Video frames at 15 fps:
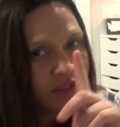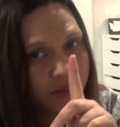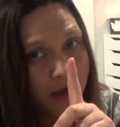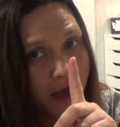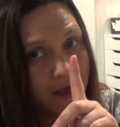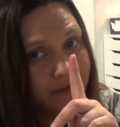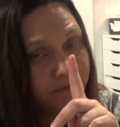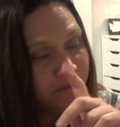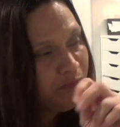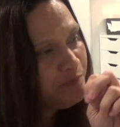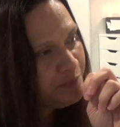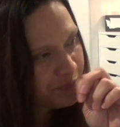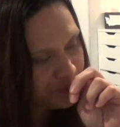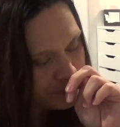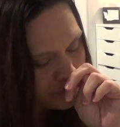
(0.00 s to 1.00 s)
God,
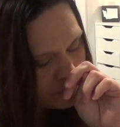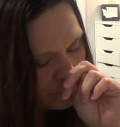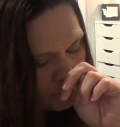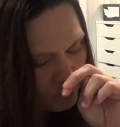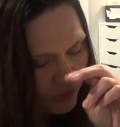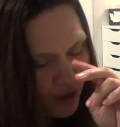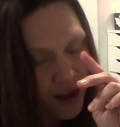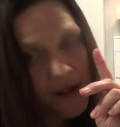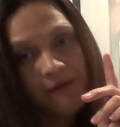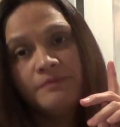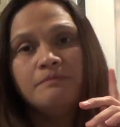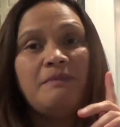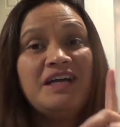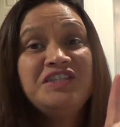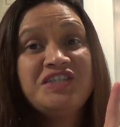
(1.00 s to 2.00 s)

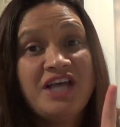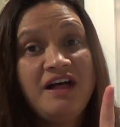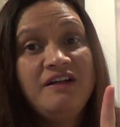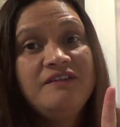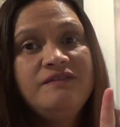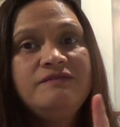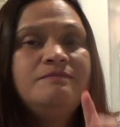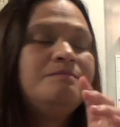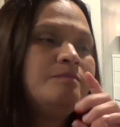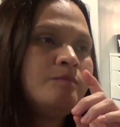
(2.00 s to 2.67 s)
myself,